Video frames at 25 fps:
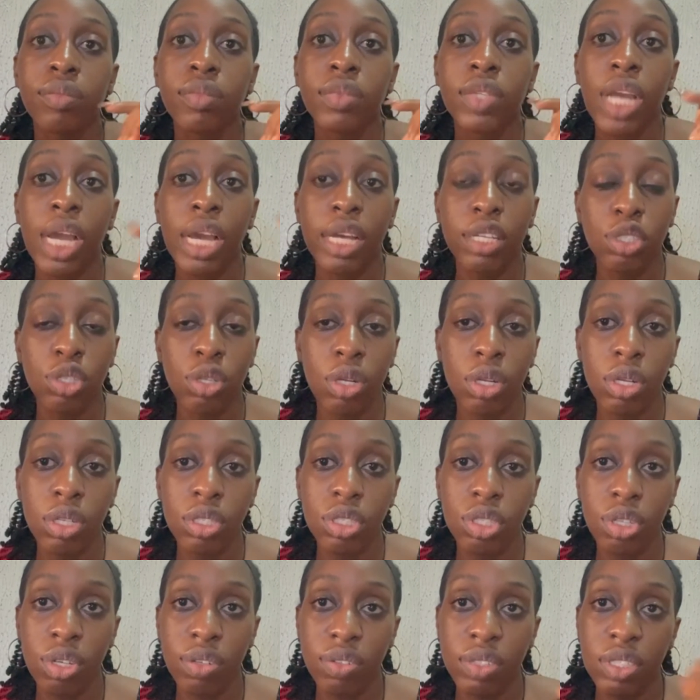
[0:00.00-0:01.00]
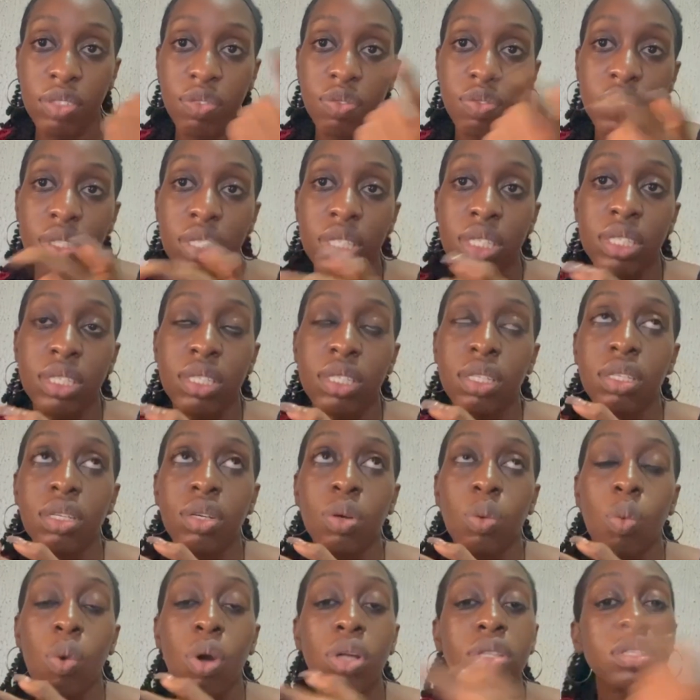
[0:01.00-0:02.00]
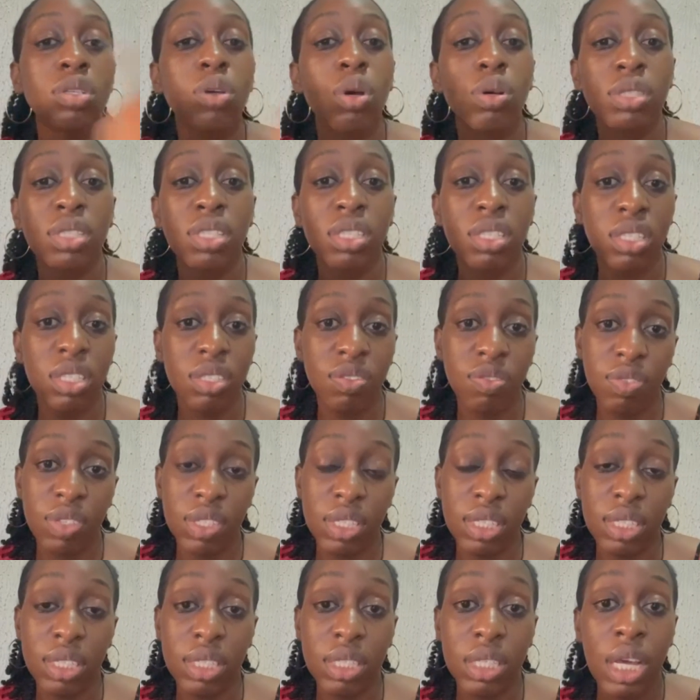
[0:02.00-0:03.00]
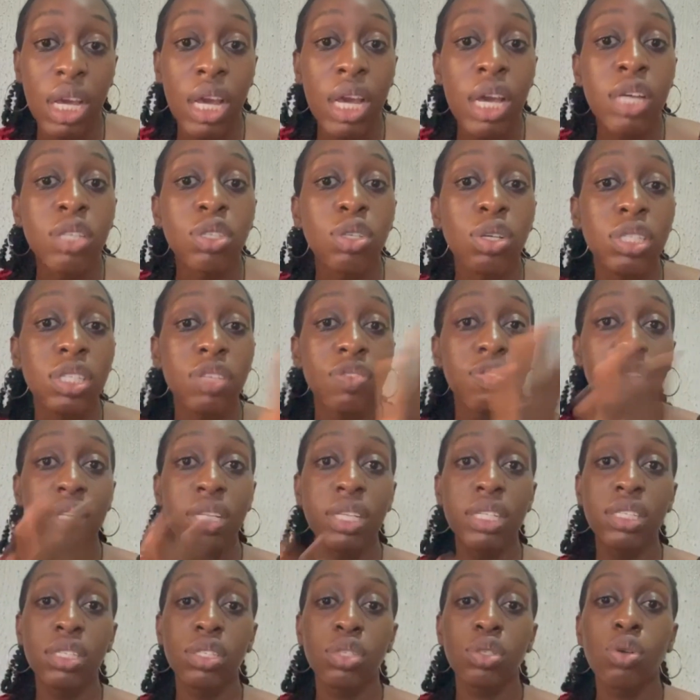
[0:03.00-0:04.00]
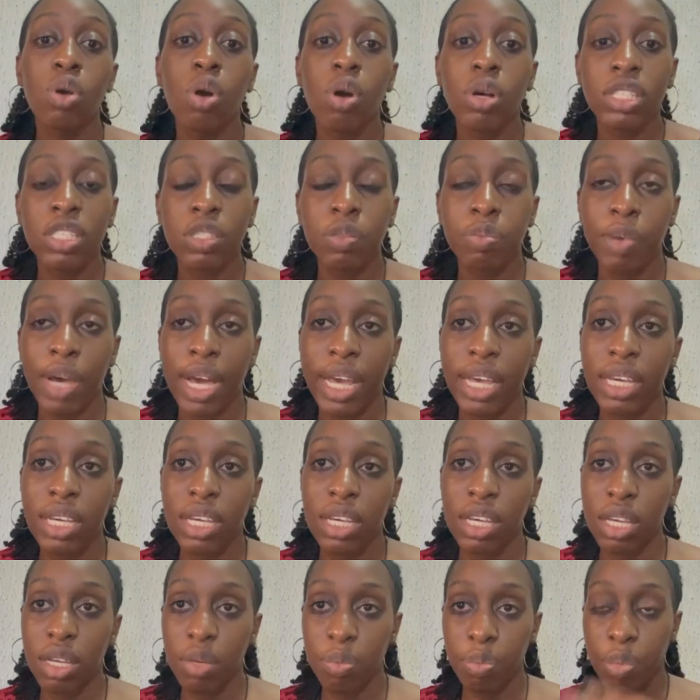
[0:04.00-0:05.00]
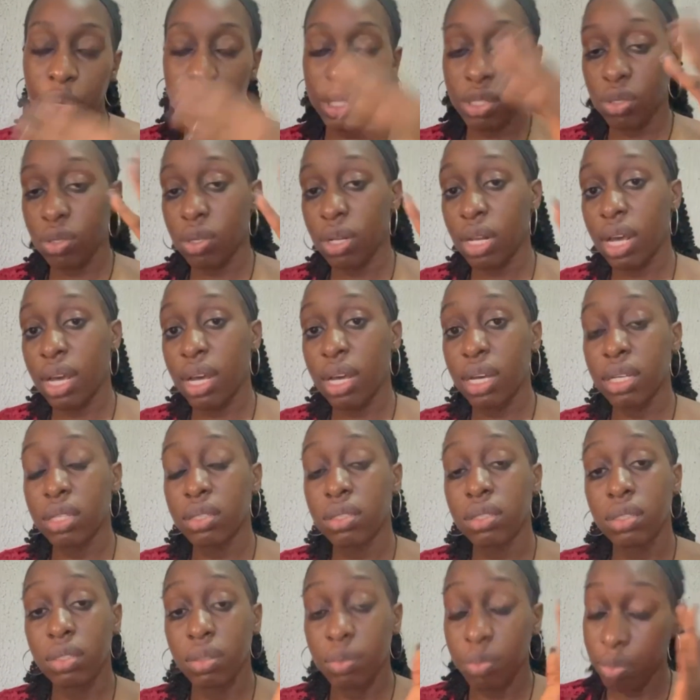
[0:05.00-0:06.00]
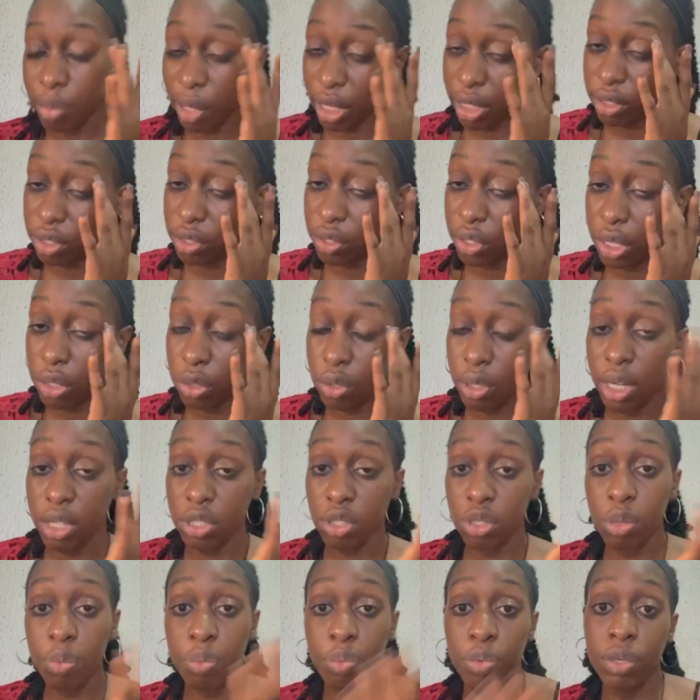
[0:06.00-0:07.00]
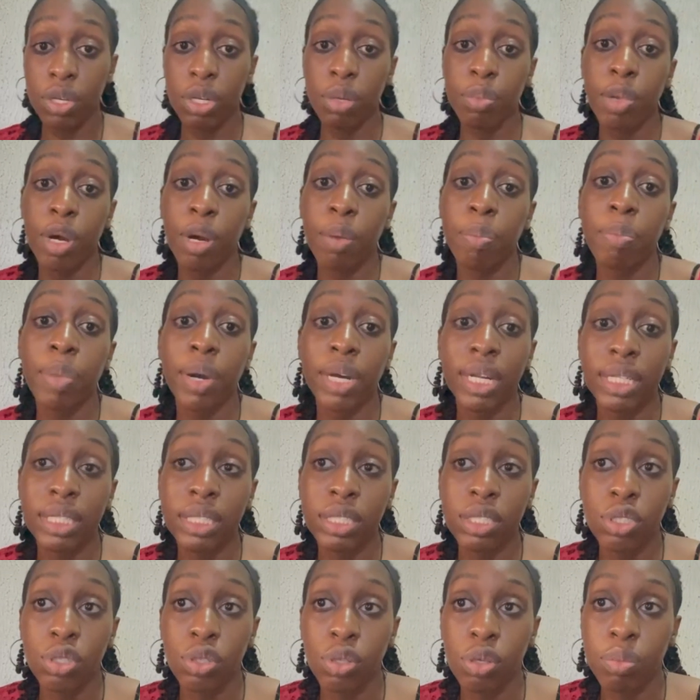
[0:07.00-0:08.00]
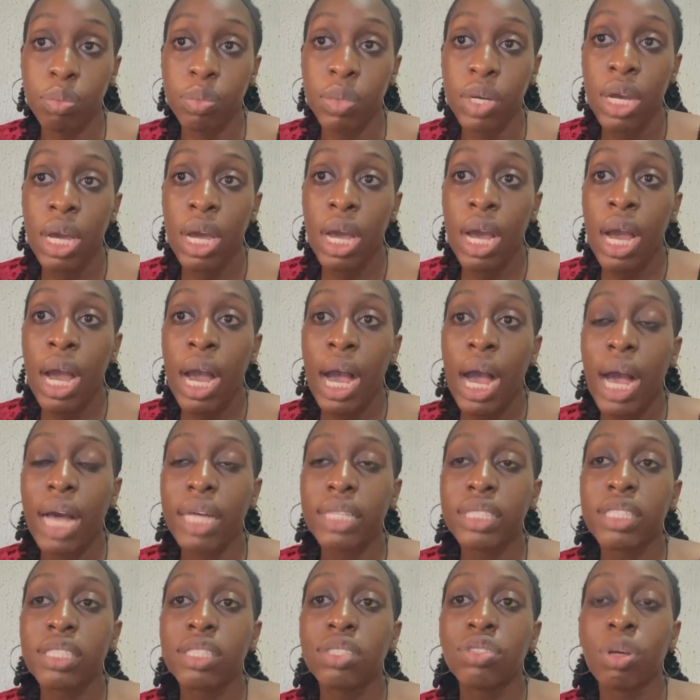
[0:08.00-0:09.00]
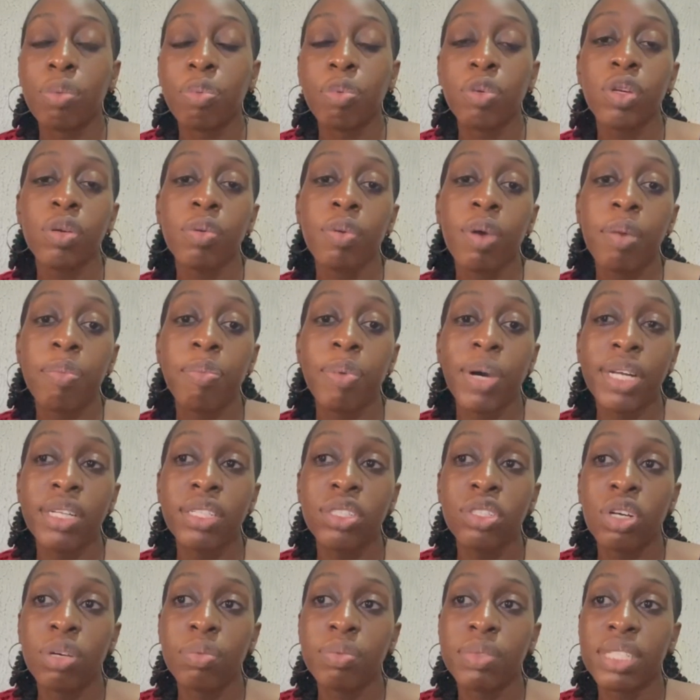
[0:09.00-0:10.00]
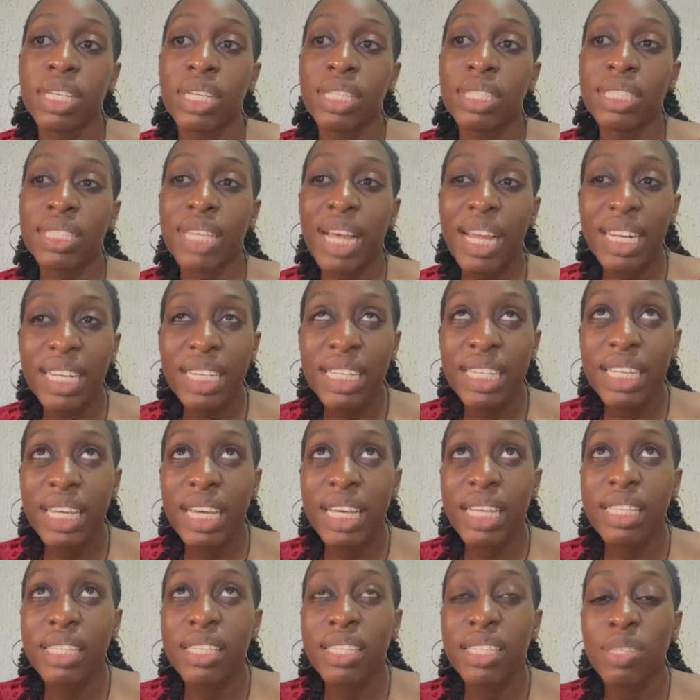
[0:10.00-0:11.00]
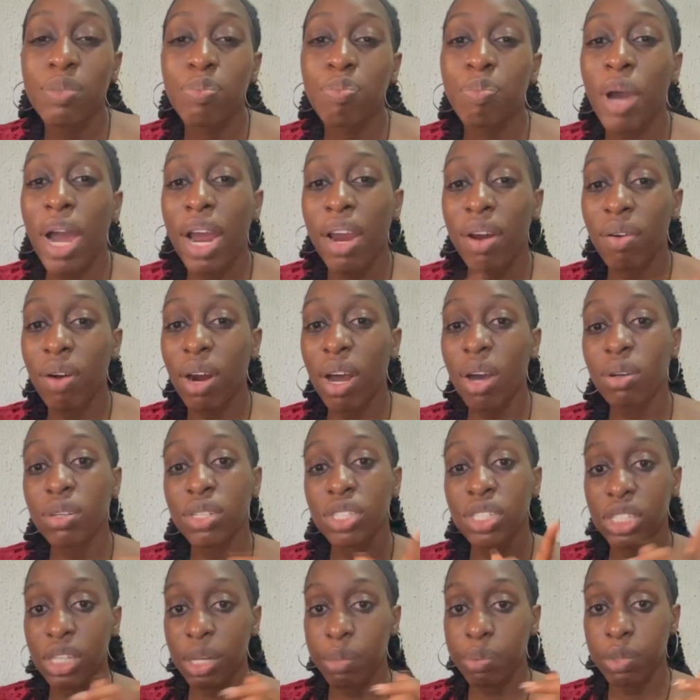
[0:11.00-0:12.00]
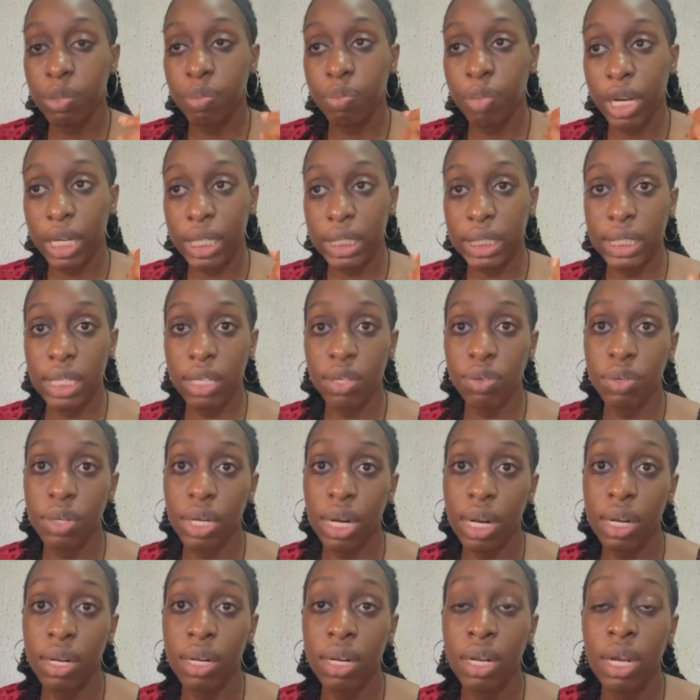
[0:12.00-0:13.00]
etiology of syphilis, what causes syphilis? So syphilis is caused by a particular bacteria known as Treponema pallidum, and Treponema pallidum is a delicate spiral shaped bacteria.